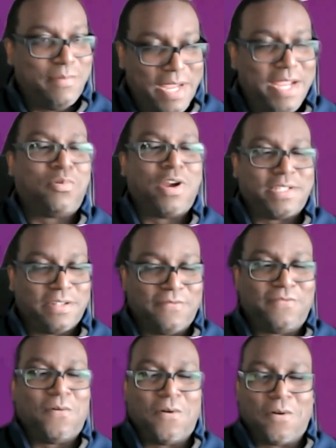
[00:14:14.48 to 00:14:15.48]
being
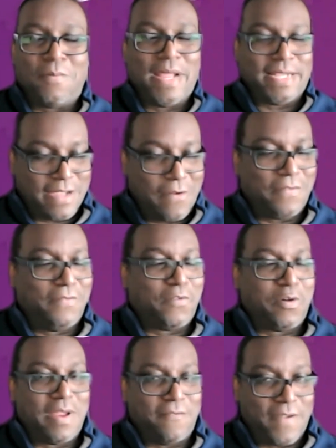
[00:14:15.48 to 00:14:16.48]
present for myself and
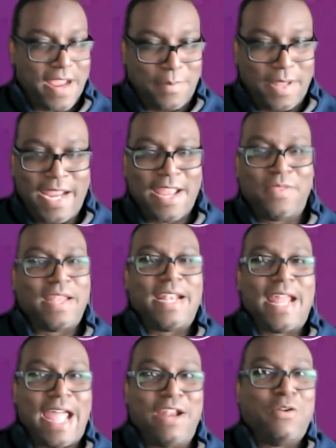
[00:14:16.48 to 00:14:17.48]
for my family, and
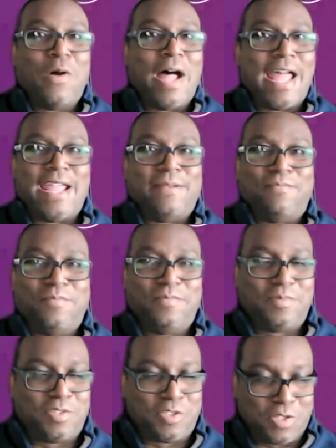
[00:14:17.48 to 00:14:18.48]
then how do I
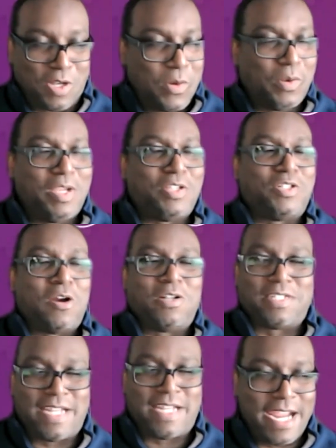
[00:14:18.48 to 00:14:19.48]
slowly
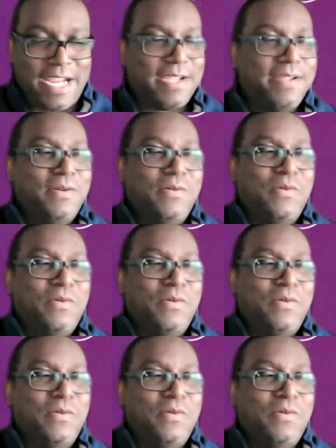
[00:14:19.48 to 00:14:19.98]
start to take